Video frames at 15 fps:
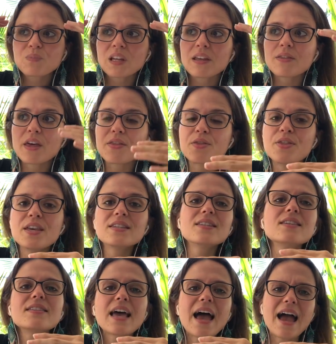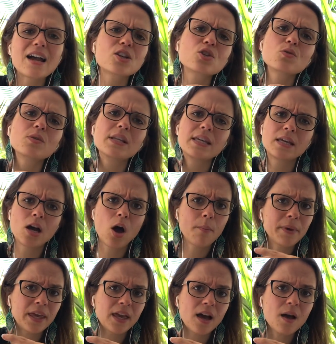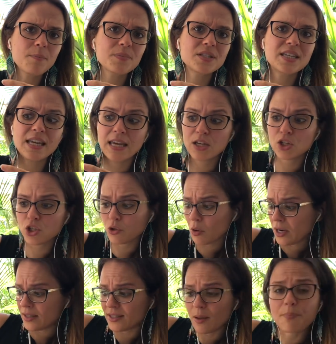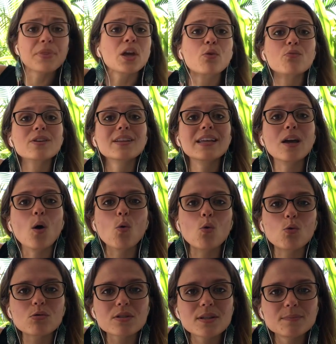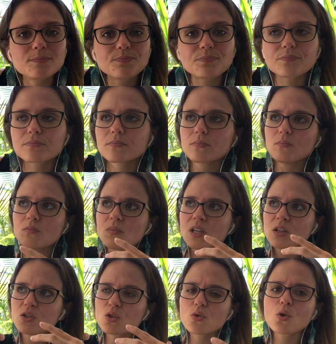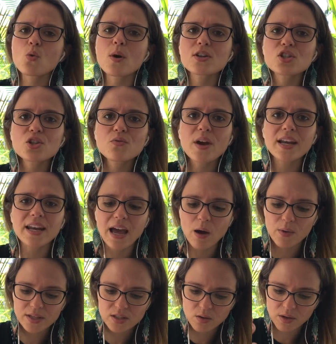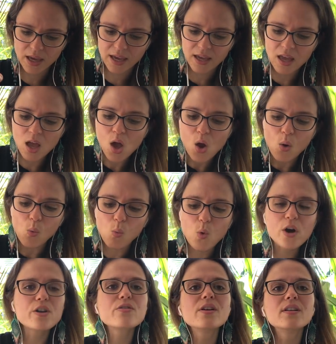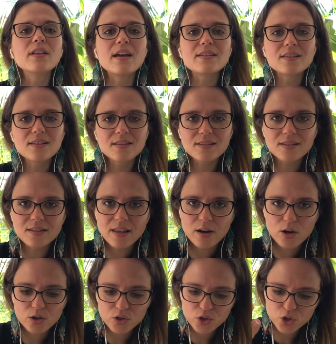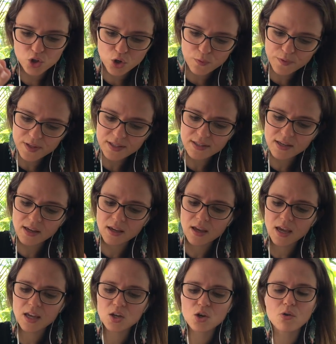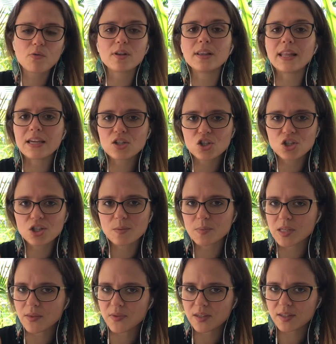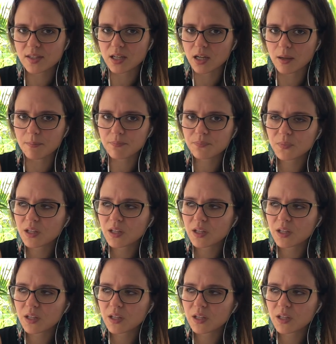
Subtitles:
that this is actually coming up to integrate something really old. So the question right now is, okay, what are the lessons that are surfacing in your relationships at this time?